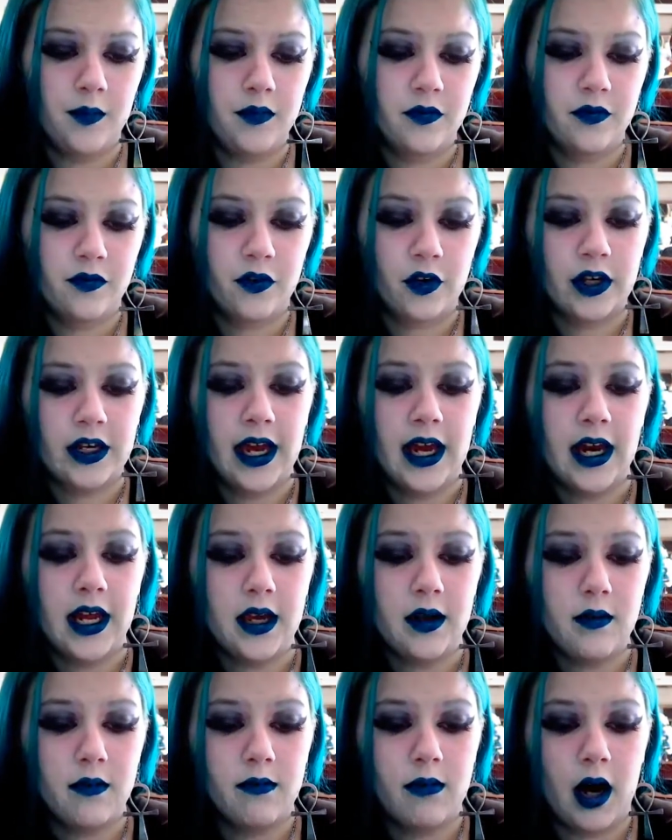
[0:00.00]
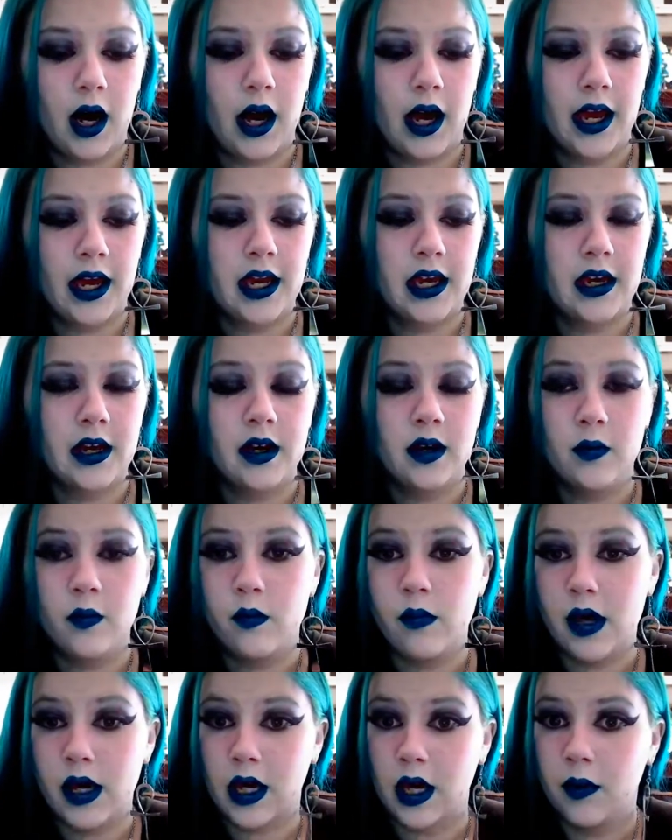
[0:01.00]
For getting my
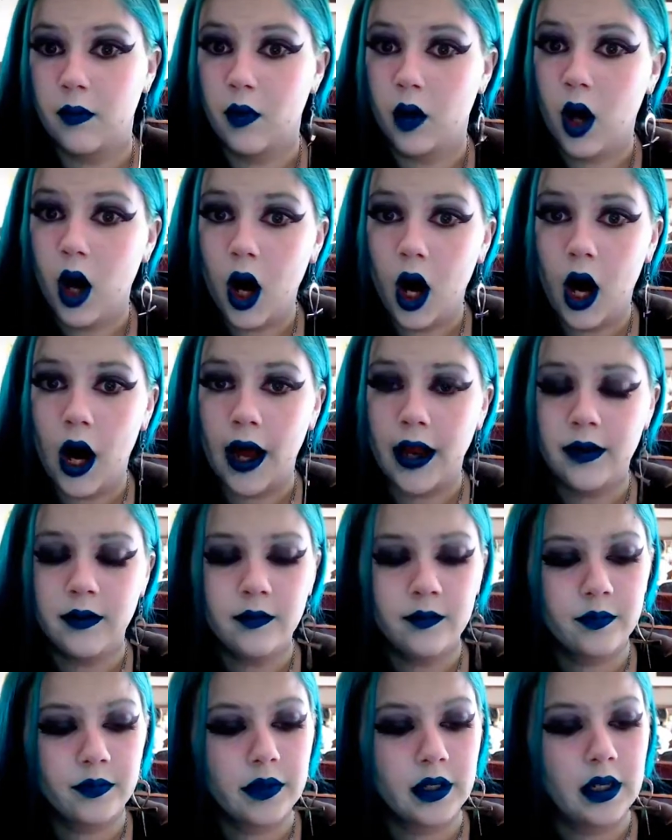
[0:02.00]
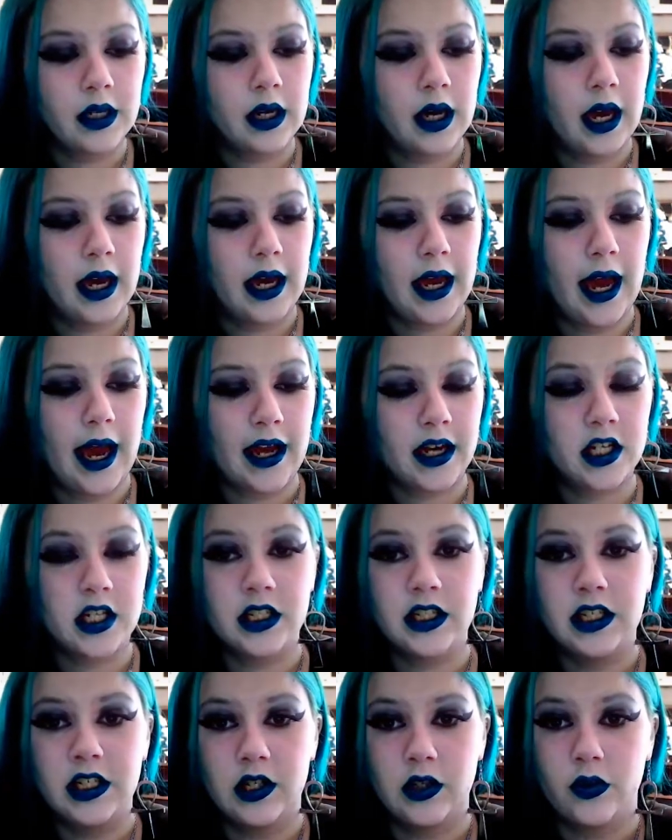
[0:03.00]
makeup on, I
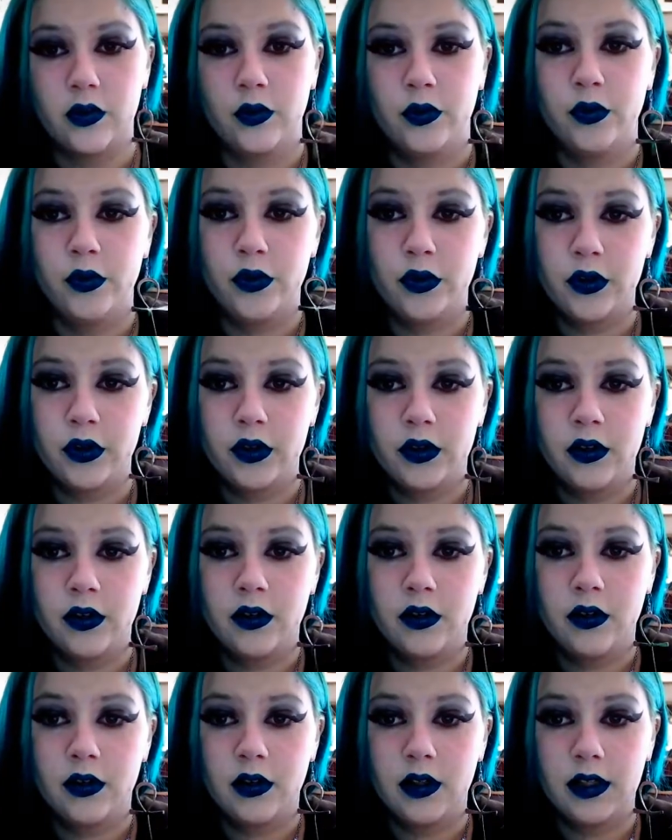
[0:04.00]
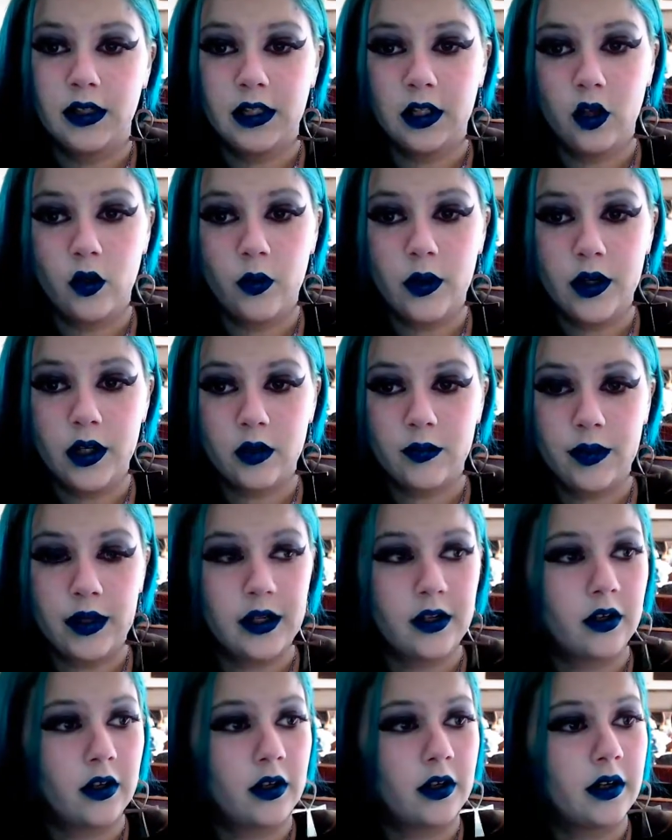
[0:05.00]
actually use a little Wonder
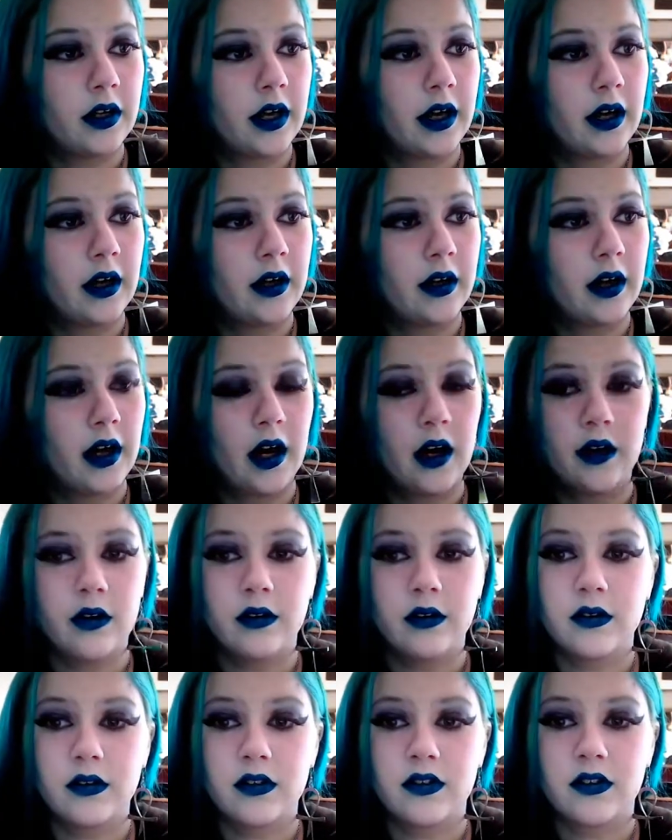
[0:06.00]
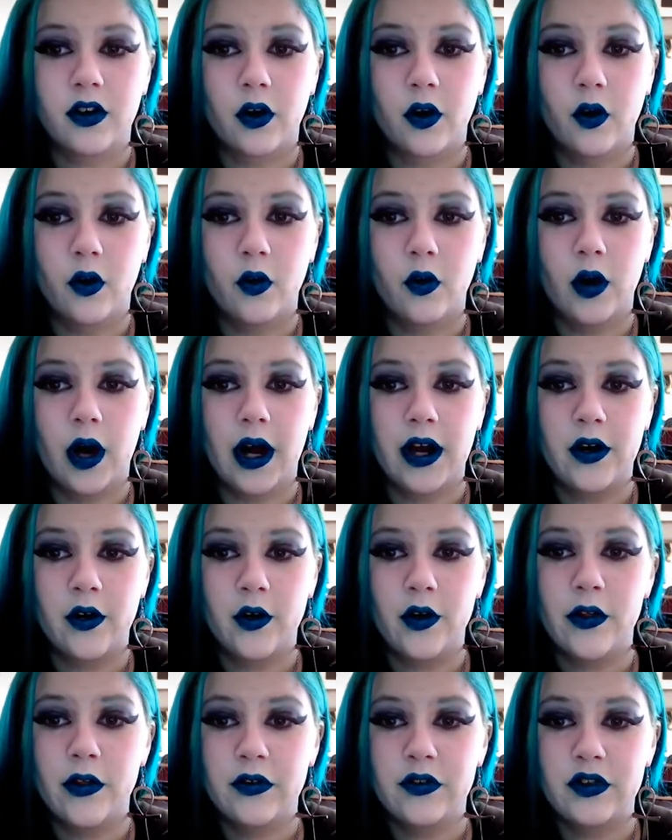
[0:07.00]
Blender. So I know
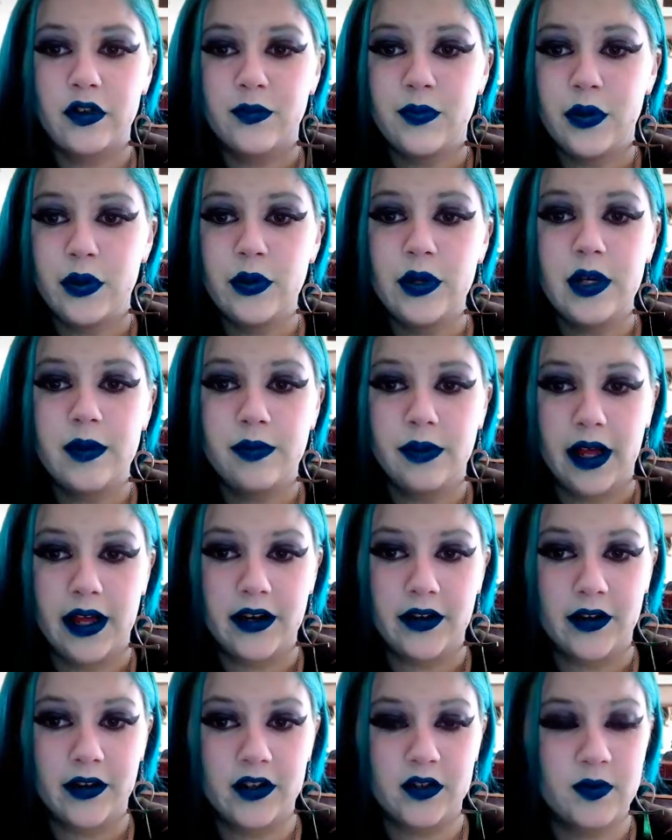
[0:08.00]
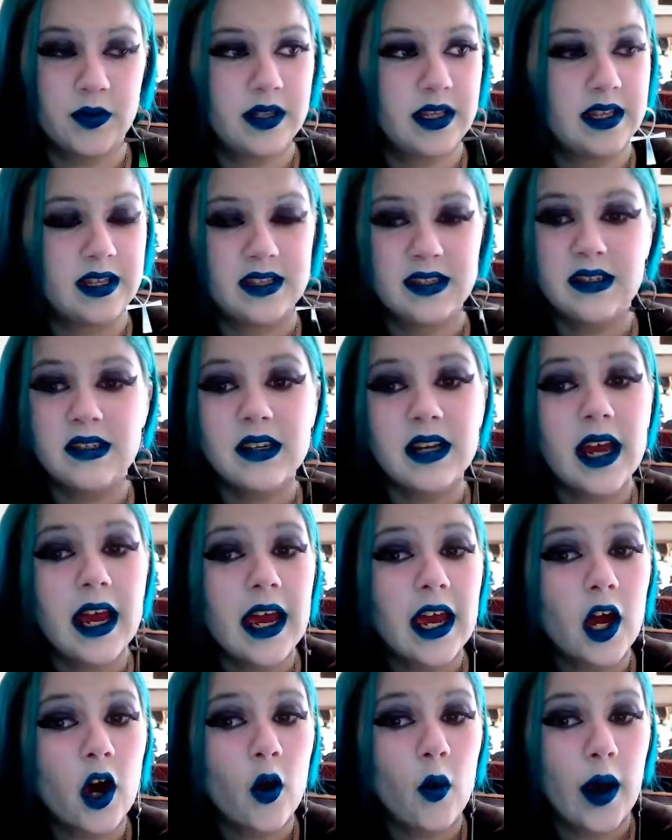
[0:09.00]
that there's the beauty blenders, but this is an
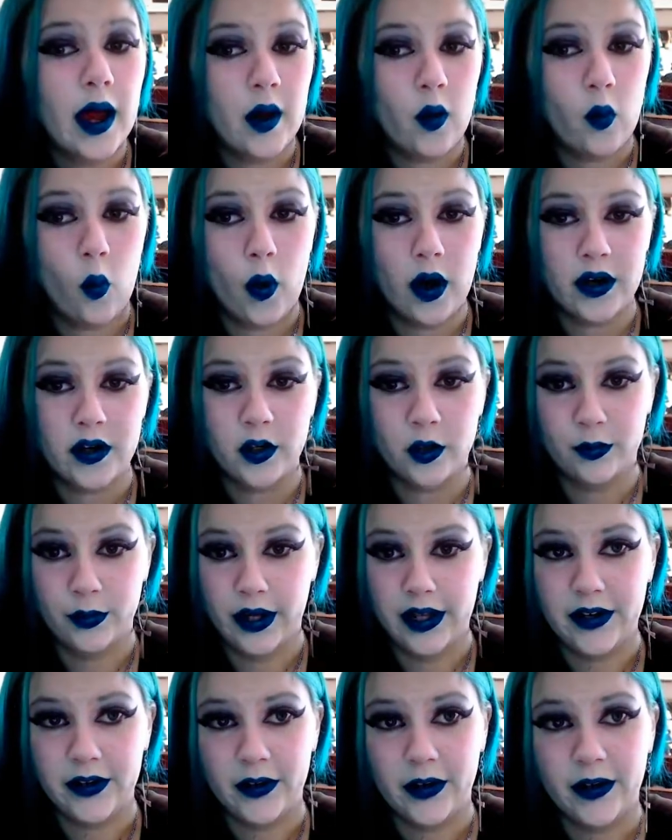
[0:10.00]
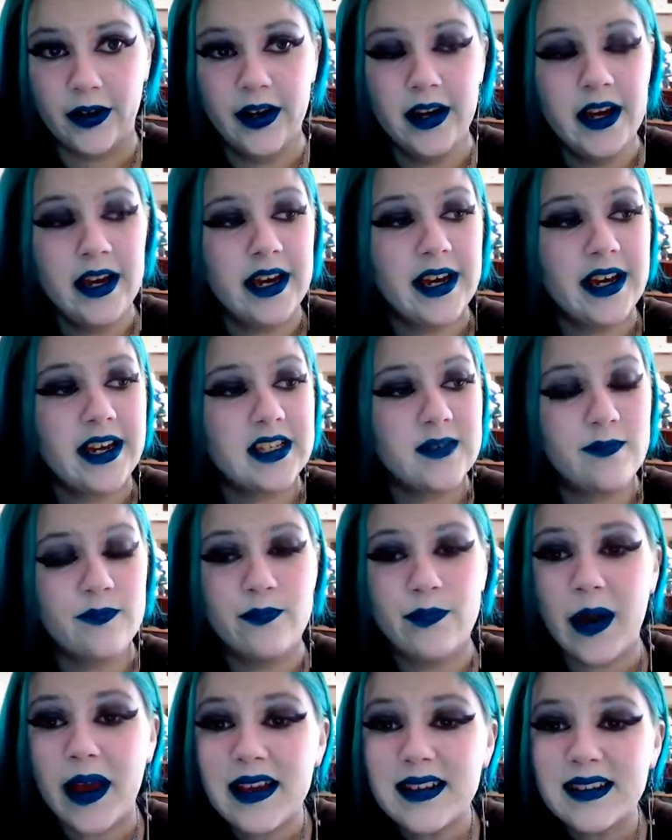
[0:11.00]
AOA Wonder Blender. It's
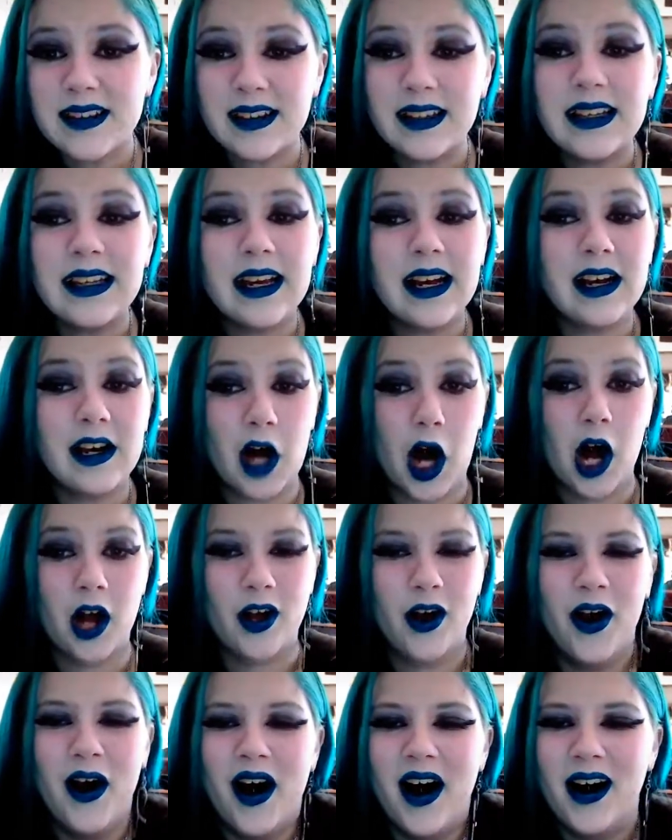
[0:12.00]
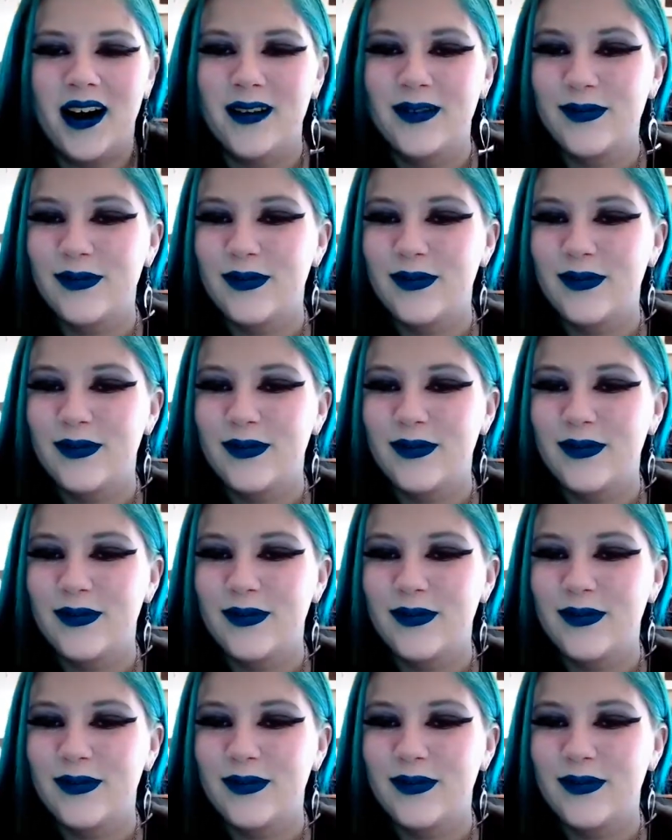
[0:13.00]
basically a knockoff,